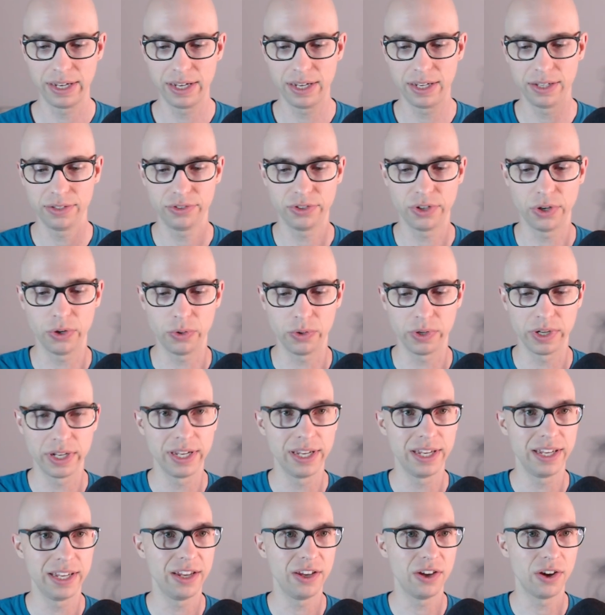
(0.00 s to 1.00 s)
So
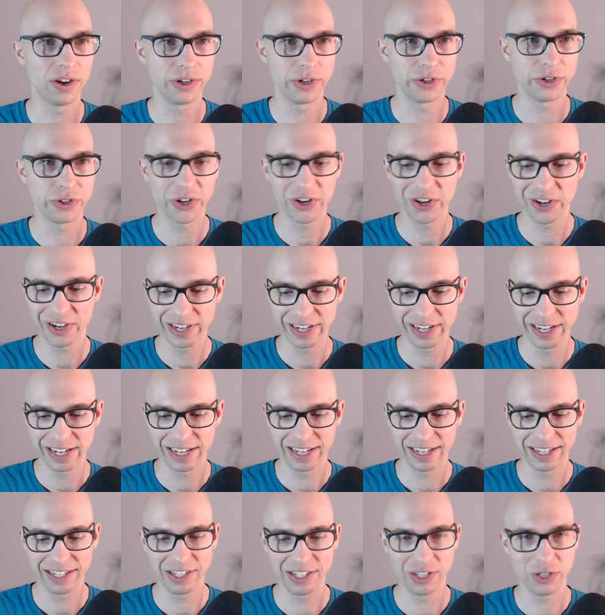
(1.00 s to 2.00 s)
on your turn,
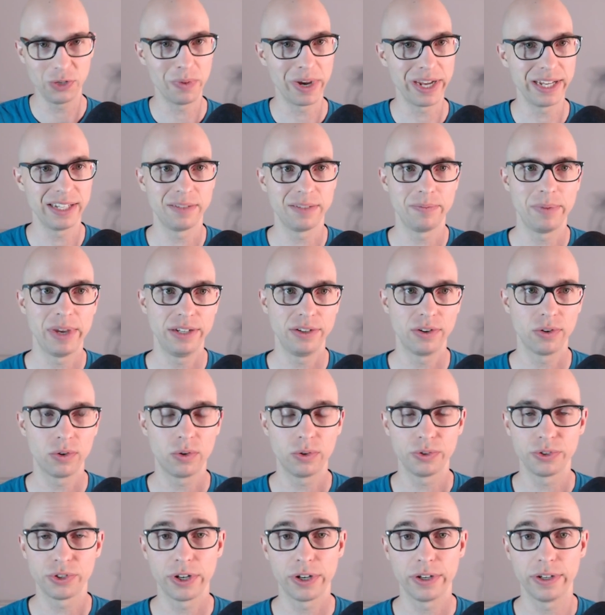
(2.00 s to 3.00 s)
you might spend your whole
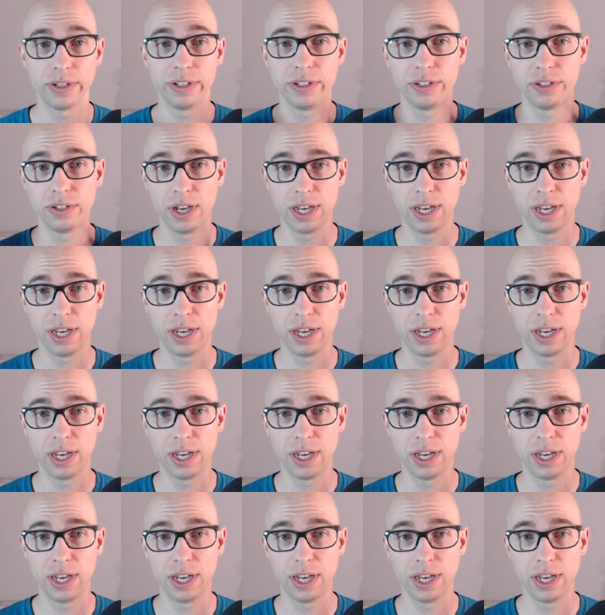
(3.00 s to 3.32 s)
turn